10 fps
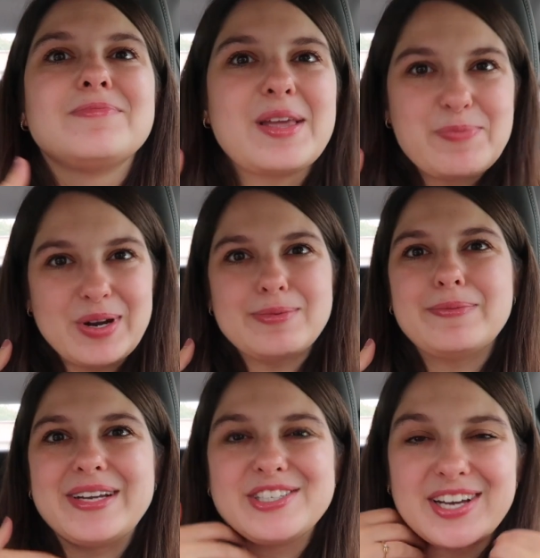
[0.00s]
They put him on
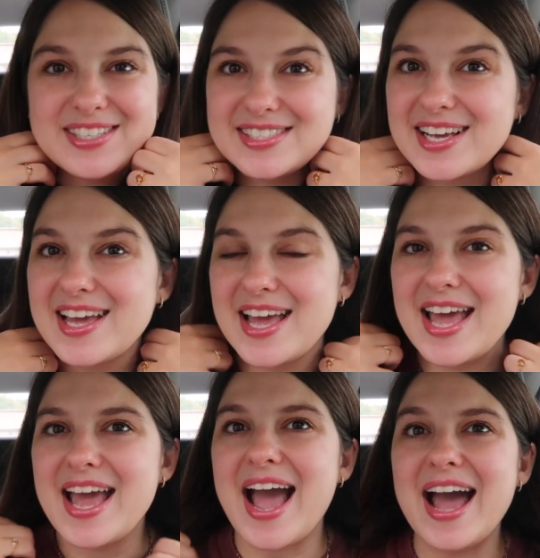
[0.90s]
my chest.
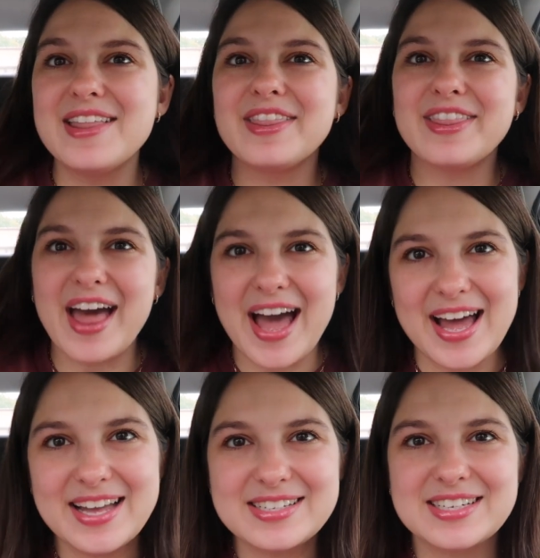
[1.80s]
And
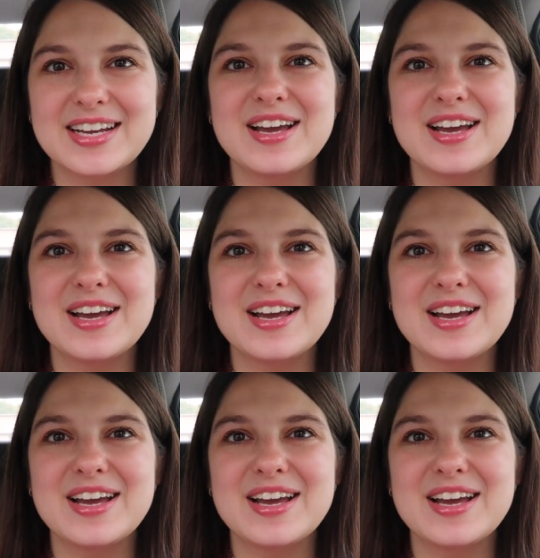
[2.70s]
that